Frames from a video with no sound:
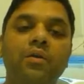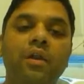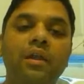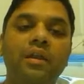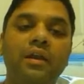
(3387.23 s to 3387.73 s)

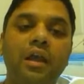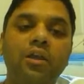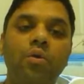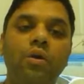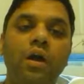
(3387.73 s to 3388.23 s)
Particularly
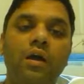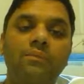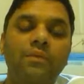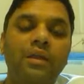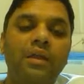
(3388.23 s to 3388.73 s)
in Kali
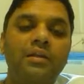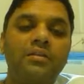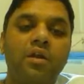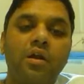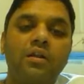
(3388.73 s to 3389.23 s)
Yuga,
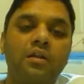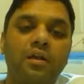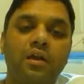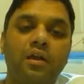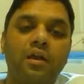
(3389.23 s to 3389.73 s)
it is
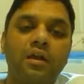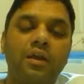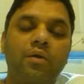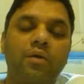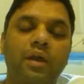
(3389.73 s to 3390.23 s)
not,
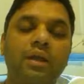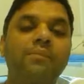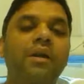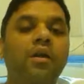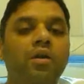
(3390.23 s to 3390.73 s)

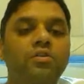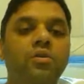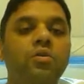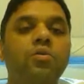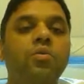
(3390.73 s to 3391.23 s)
recommended
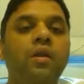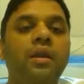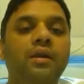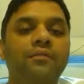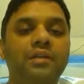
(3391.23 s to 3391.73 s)
also to
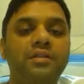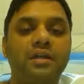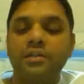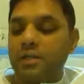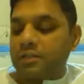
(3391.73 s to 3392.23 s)
do any of
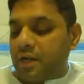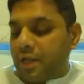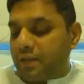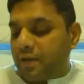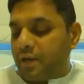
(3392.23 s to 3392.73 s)
these
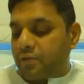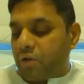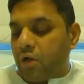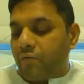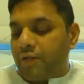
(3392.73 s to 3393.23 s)
yajnas. Rather,
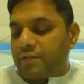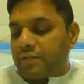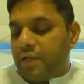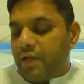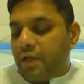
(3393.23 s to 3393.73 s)
it is
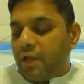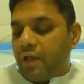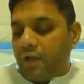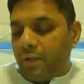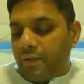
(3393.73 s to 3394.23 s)
always,
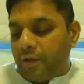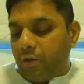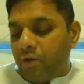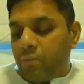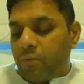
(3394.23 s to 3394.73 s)

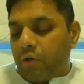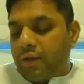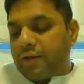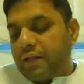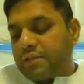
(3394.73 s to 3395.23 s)
to
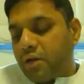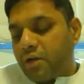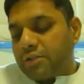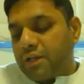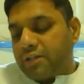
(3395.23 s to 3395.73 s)
protect,
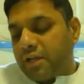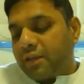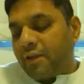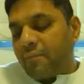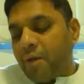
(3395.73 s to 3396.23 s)
as Lord
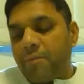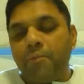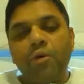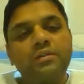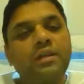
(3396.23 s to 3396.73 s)
Sri Chaitanya
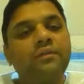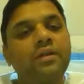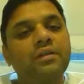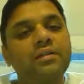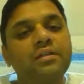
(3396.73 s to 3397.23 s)
Mahaprabhu has
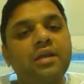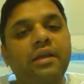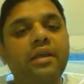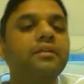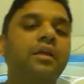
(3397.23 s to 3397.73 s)
given
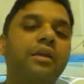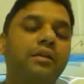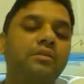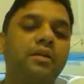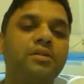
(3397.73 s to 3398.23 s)
this
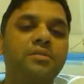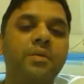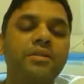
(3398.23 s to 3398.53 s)
Sankirtan yajna.